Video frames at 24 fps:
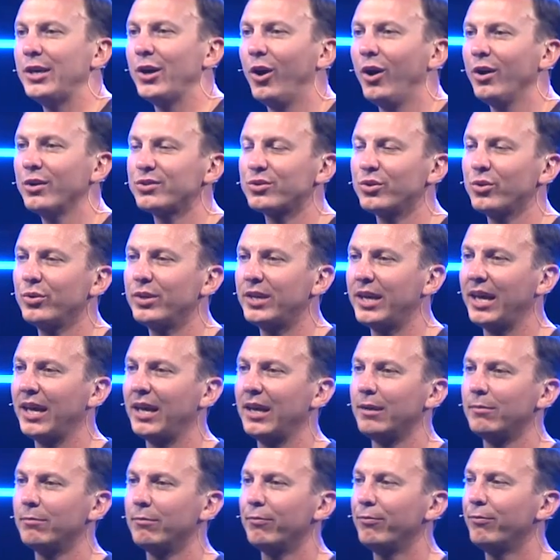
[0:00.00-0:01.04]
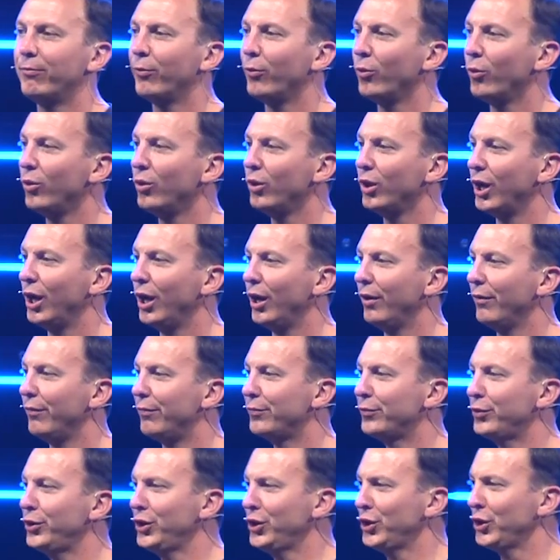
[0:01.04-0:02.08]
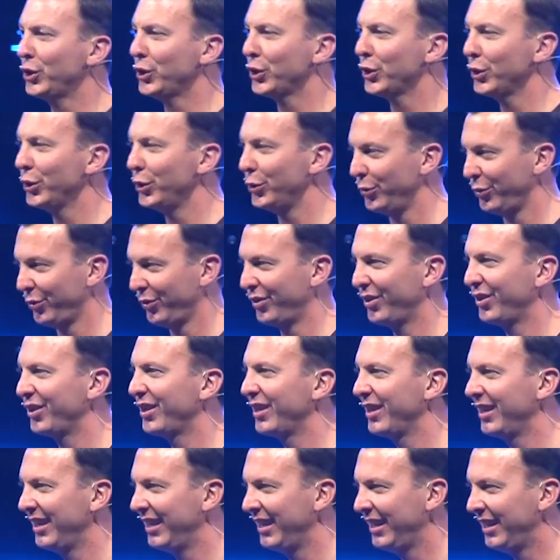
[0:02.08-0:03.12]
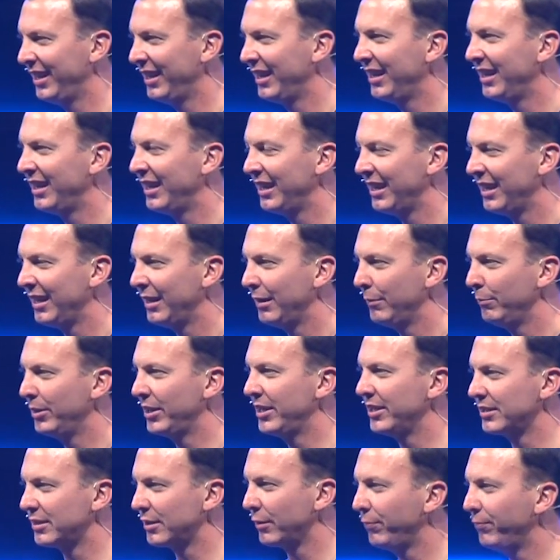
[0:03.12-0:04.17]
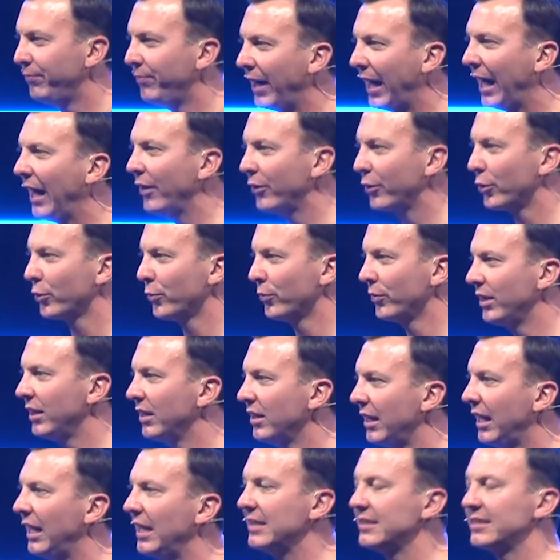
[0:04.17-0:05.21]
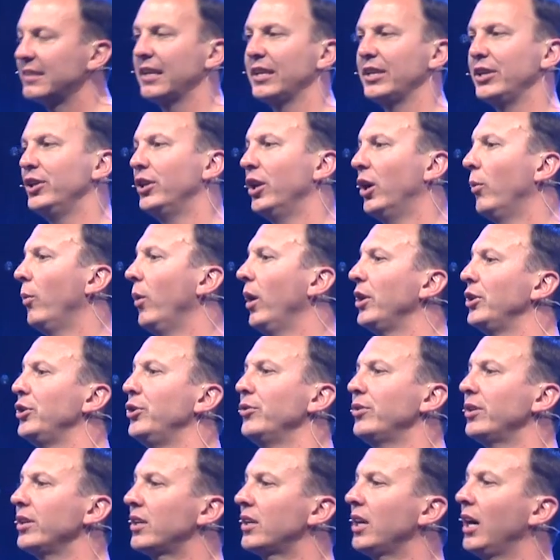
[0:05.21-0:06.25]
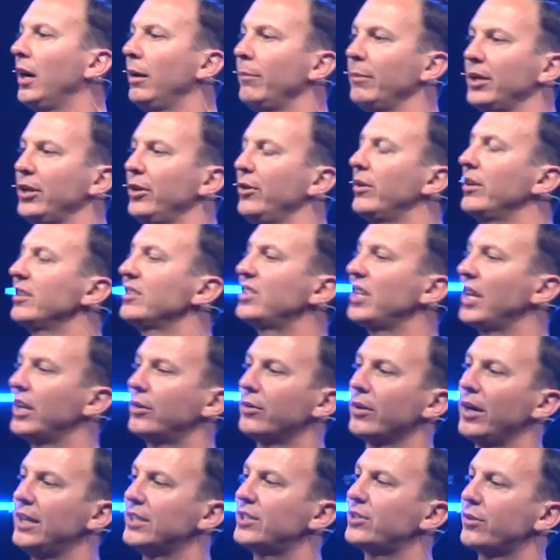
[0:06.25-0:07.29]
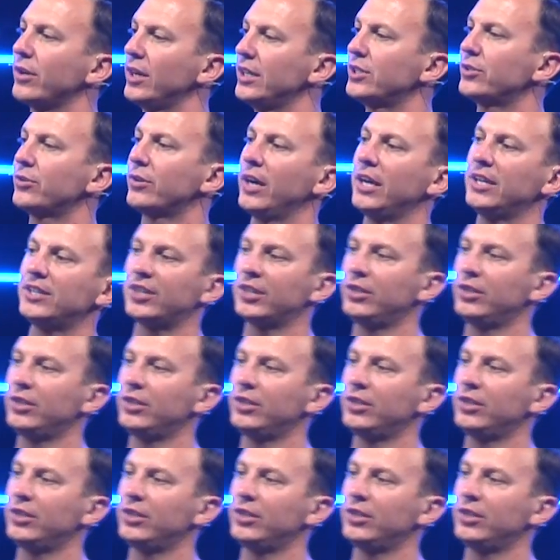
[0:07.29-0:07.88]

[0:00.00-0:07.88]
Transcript: also came full of truth. Because the Father realized that, you know what, you can come and you can say grace, grace, grace,